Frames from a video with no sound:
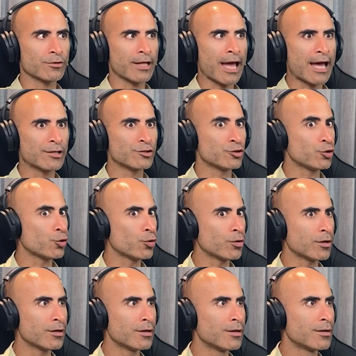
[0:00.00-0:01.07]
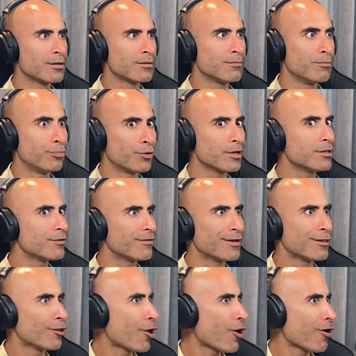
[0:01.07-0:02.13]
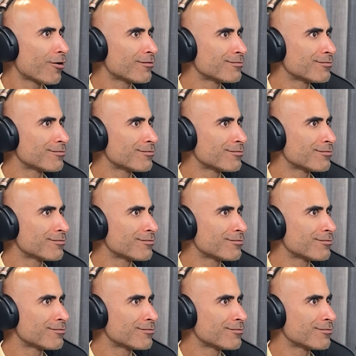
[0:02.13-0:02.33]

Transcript: as your brother in law,